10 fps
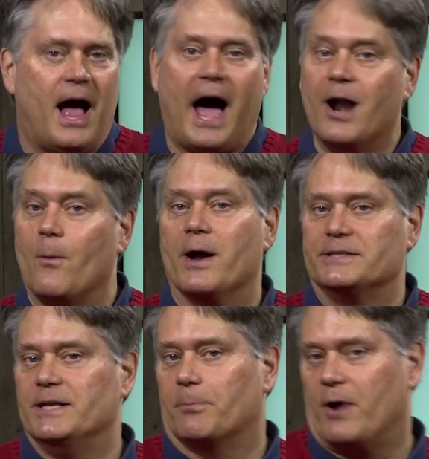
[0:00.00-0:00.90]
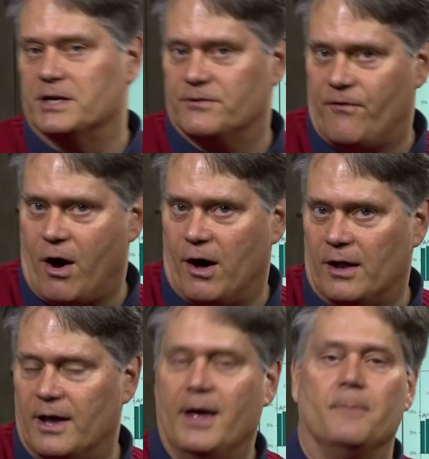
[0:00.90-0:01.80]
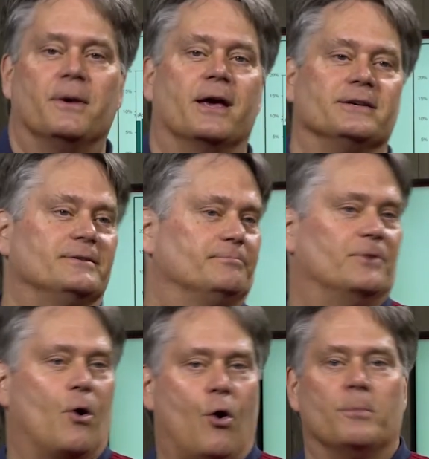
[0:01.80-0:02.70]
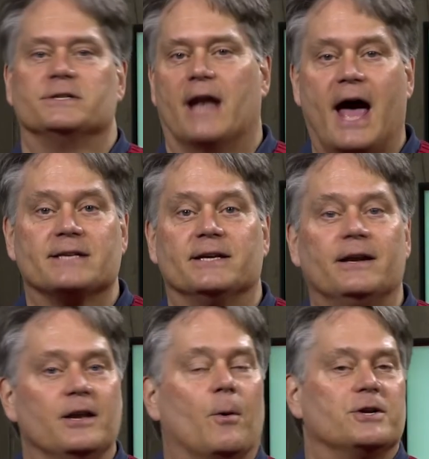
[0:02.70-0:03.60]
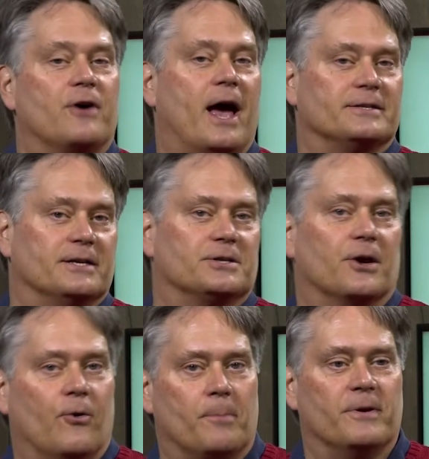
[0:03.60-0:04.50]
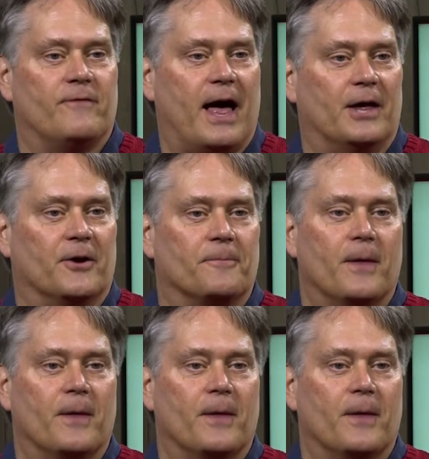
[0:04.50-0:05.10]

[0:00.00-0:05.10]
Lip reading: I don't want to see the price fall because your home is an asset and you want your assets to go up in value.